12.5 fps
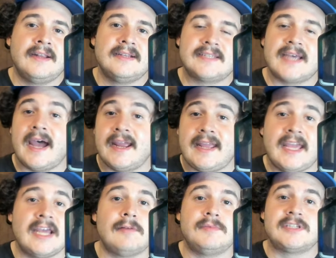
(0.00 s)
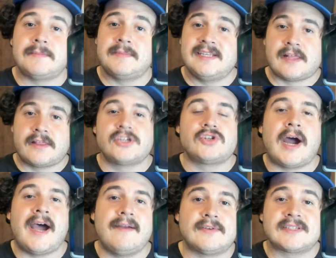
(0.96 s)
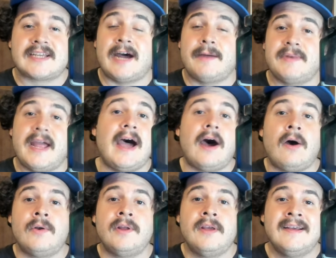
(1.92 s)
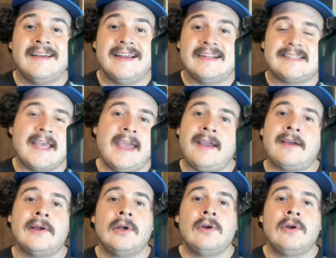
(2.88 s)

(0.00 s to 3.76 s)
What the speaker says: Ty Gibbs, some of these other drivers come down and take